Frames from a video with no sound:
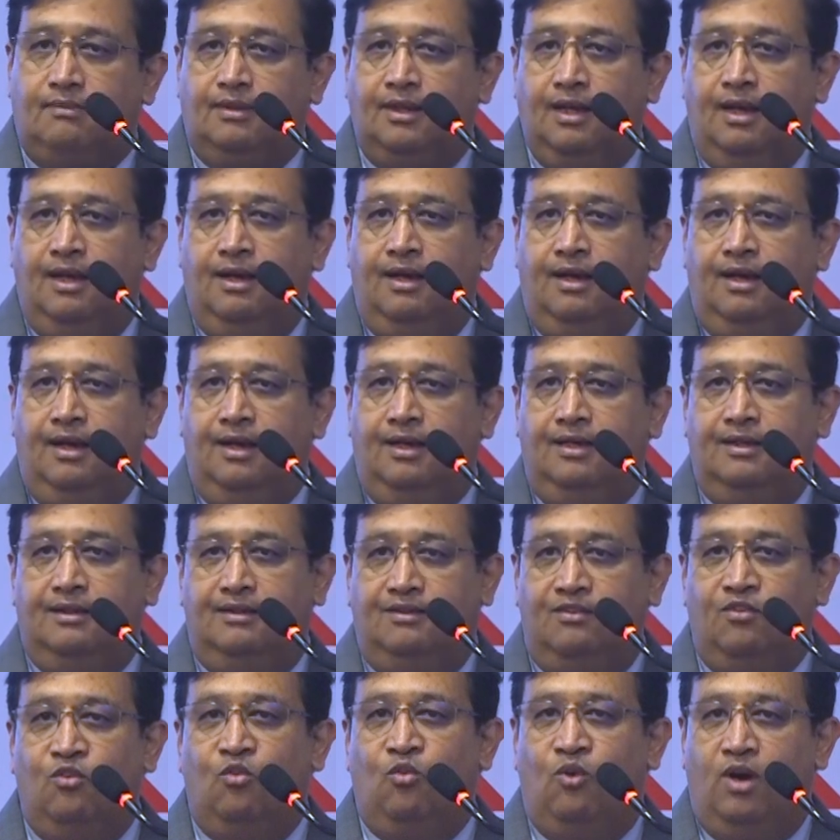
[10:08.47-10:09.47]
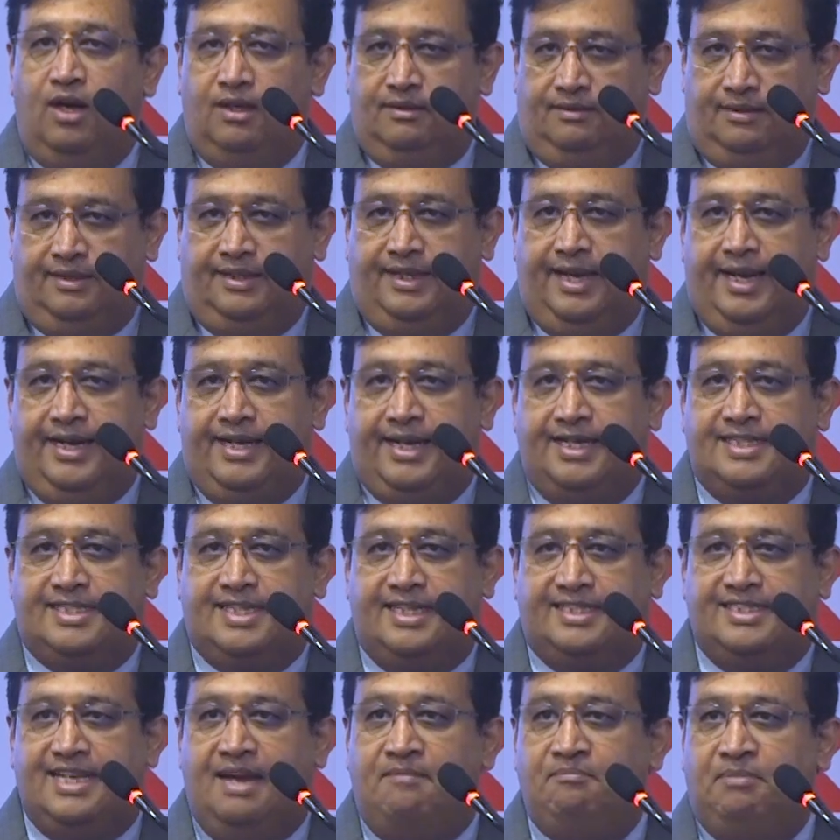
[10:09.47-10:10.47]
the greatest
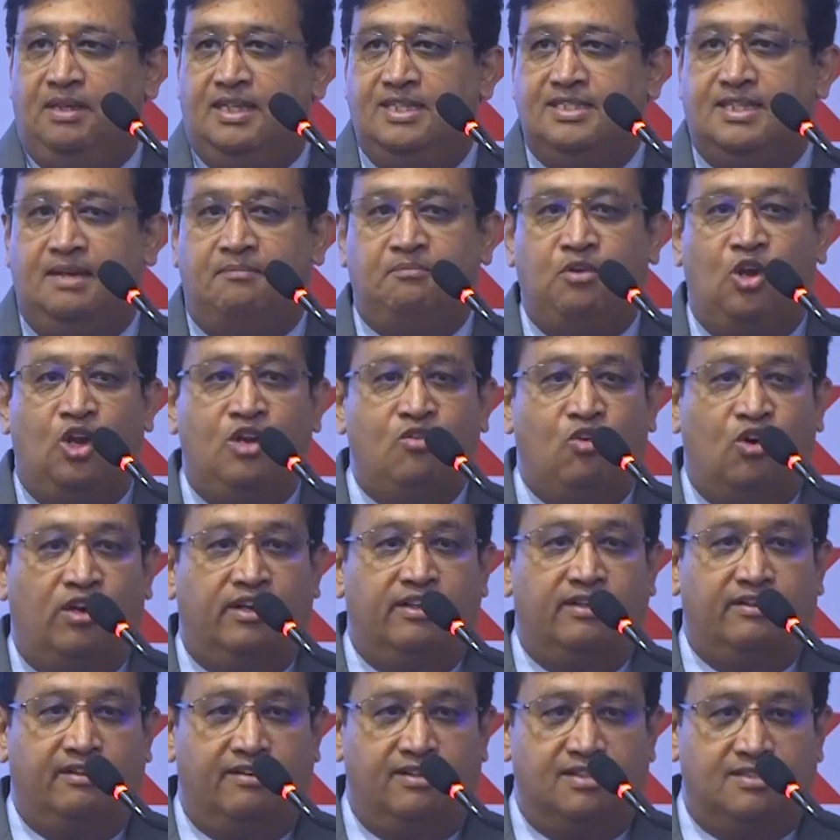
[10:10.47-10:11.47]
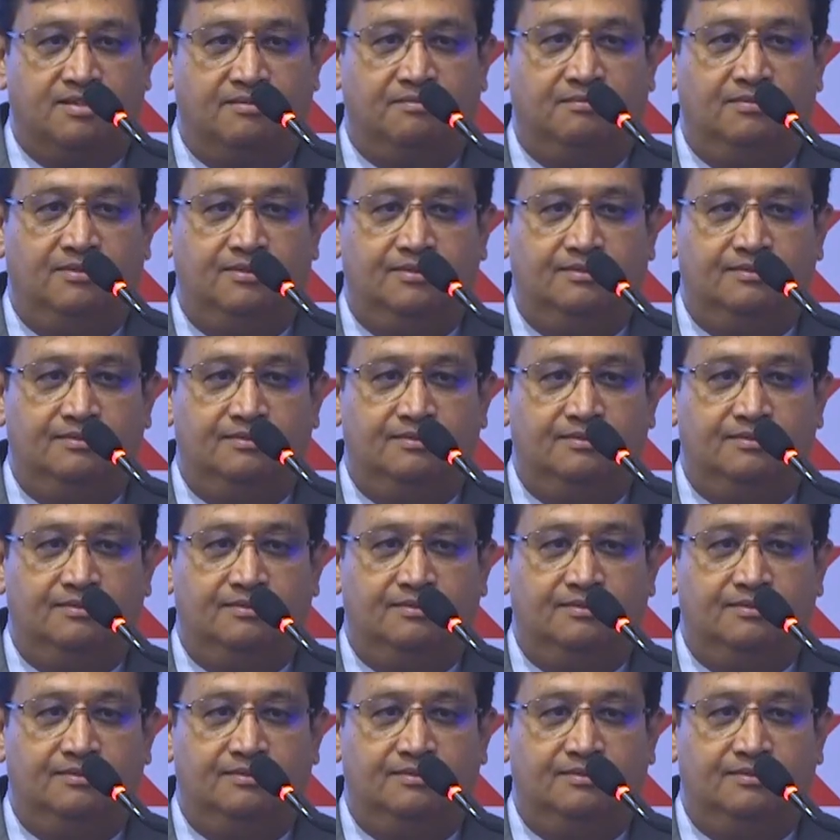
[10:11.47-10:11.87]
example is employee volunteerism.